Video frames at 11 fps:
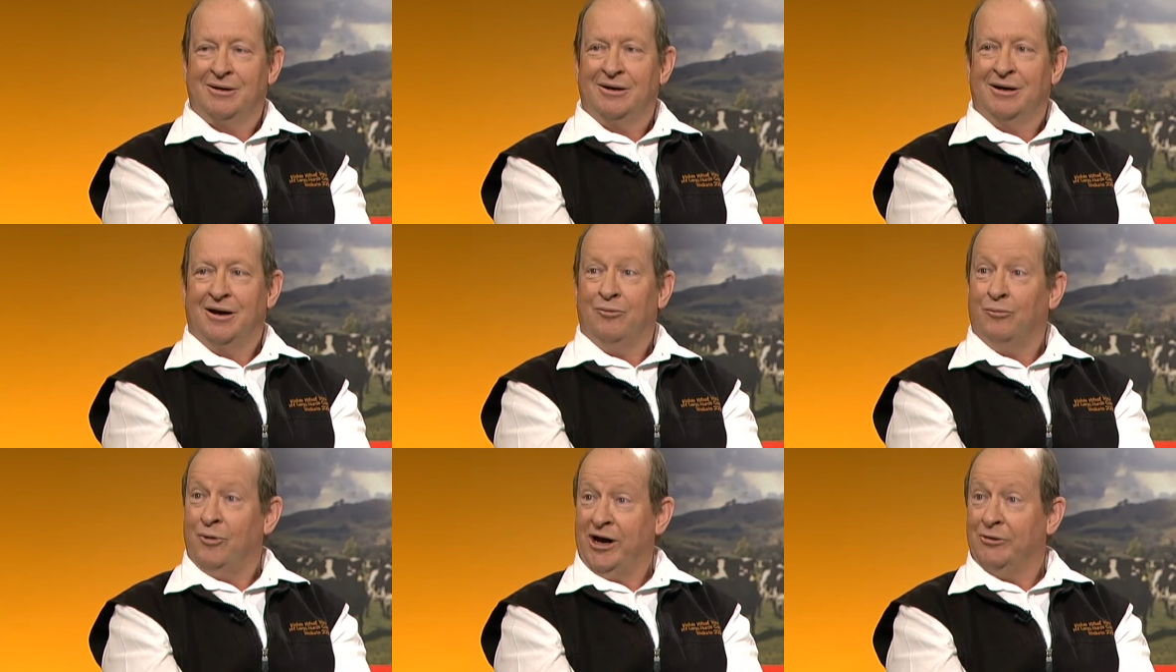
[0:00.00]
Uh,
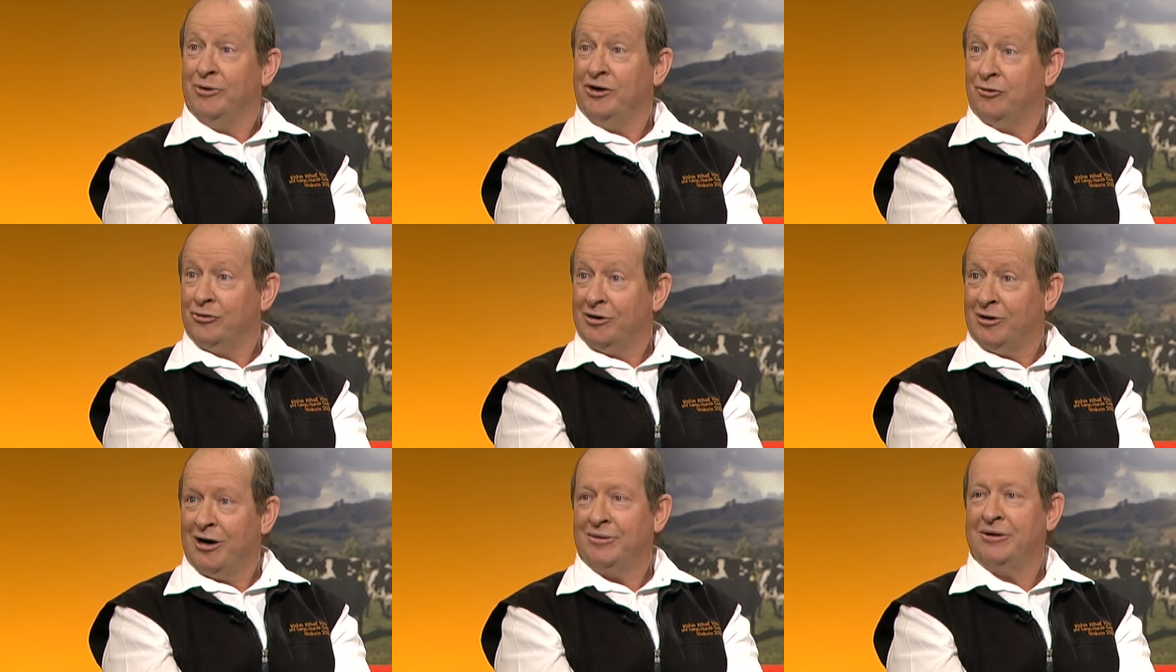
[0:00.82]
where do we draw the
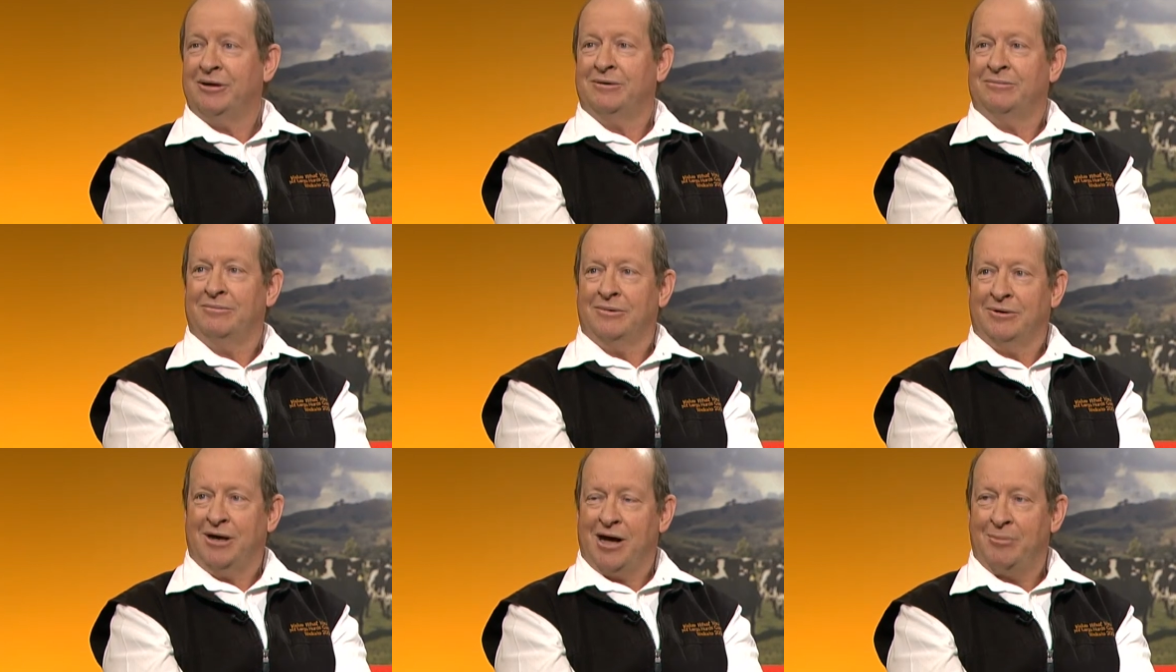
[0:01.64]
line there? You
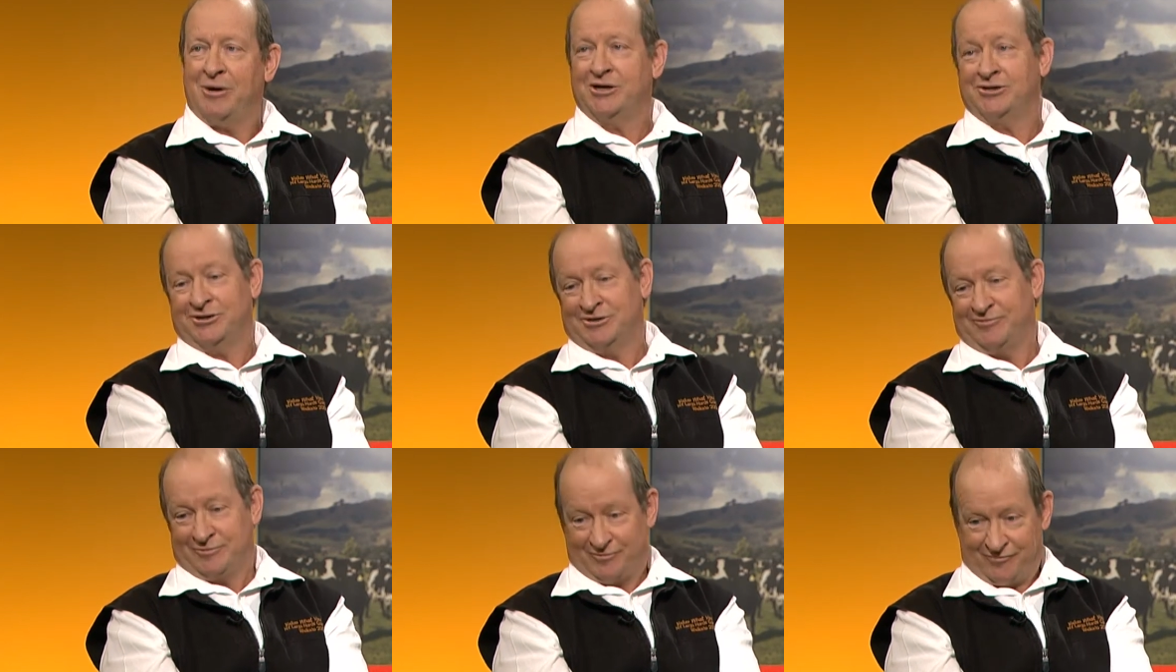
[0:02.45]
know, how much is
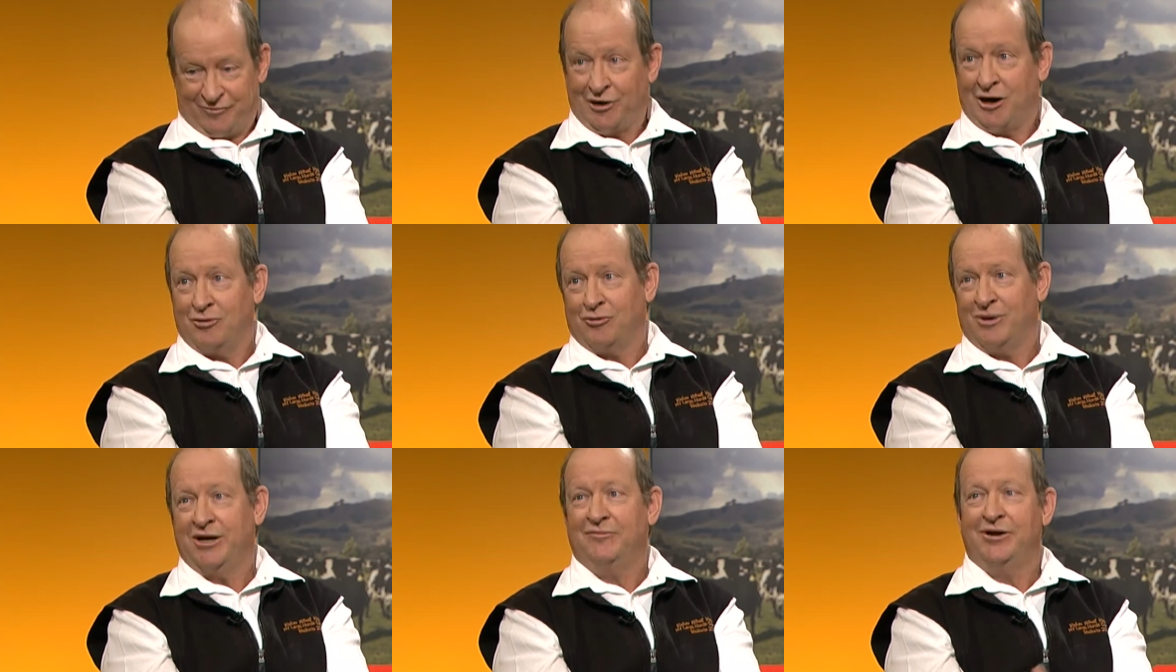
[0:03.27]
for local
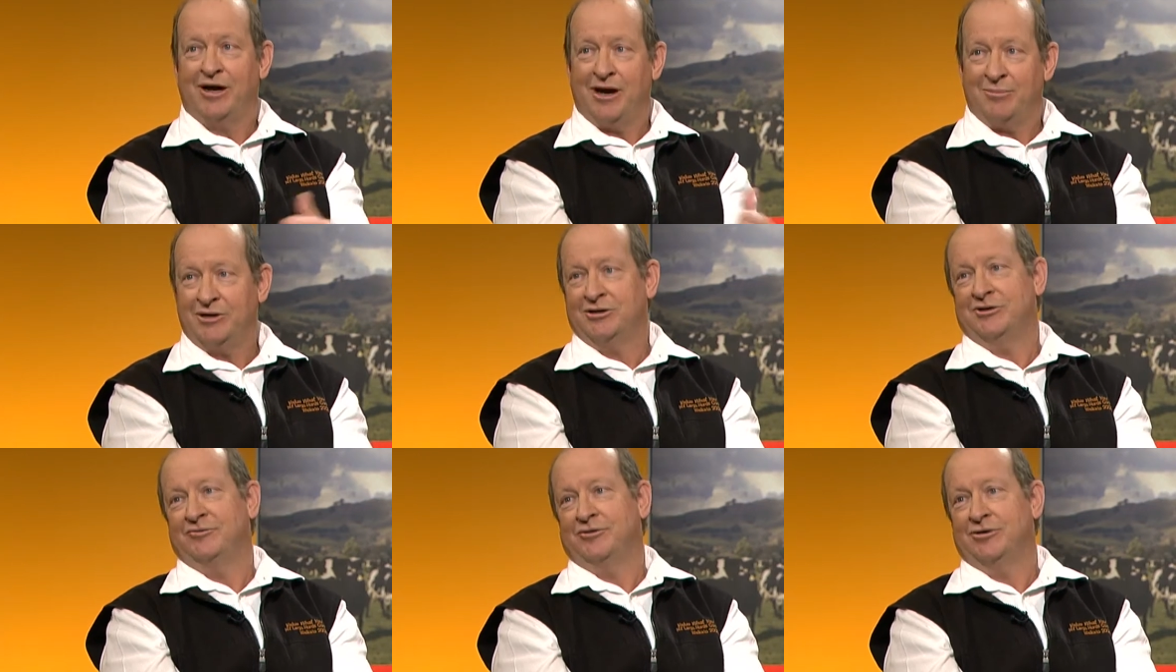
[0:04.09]
benefit? How much
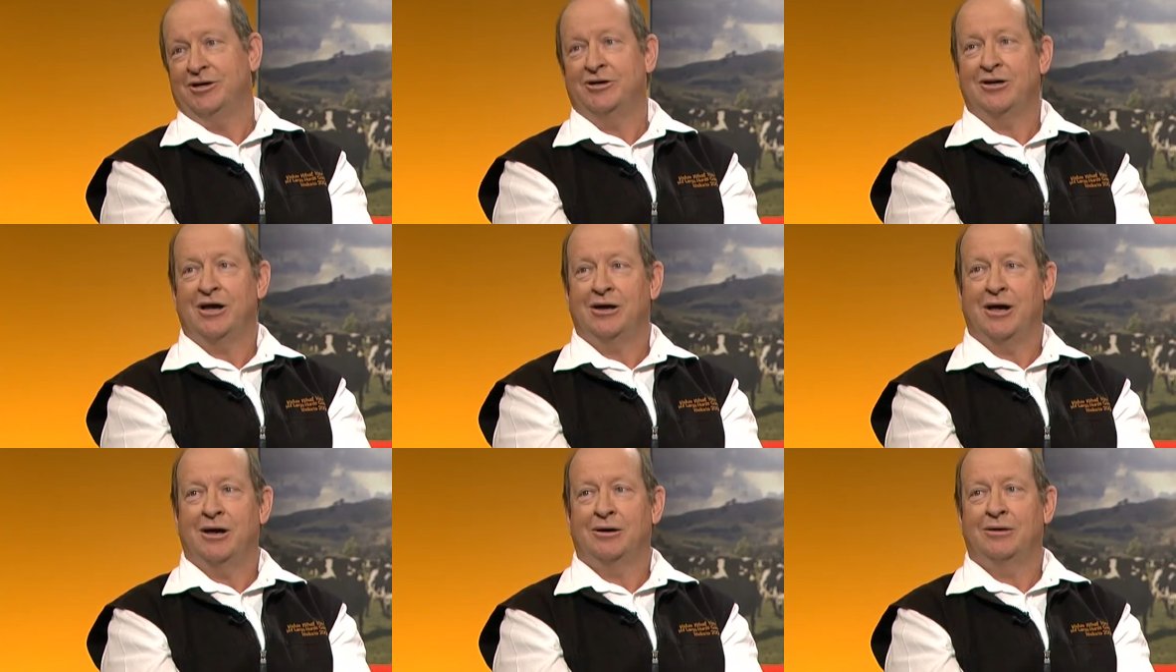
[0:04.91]
is for the internet,
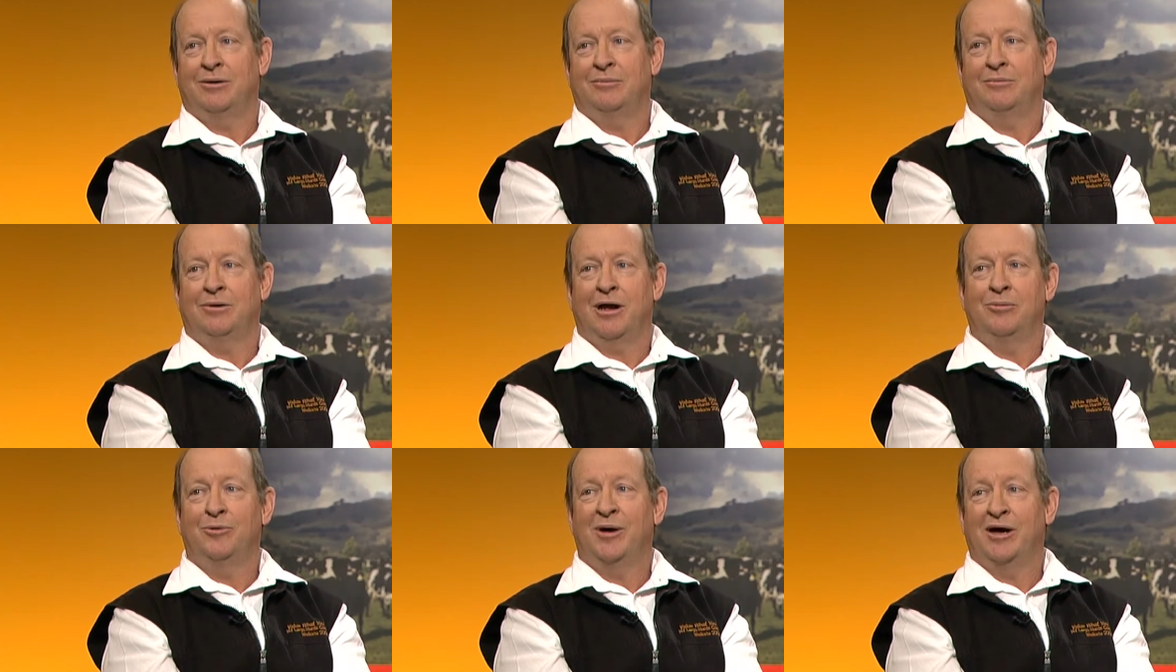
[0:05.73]
uh,
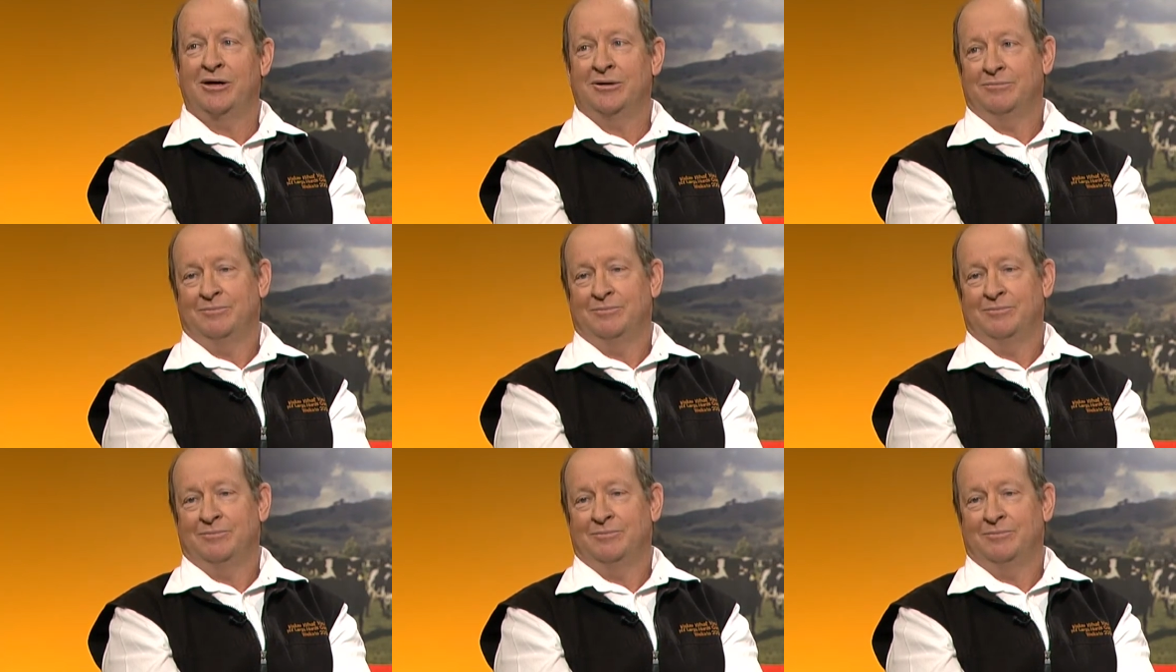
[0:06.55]
global market?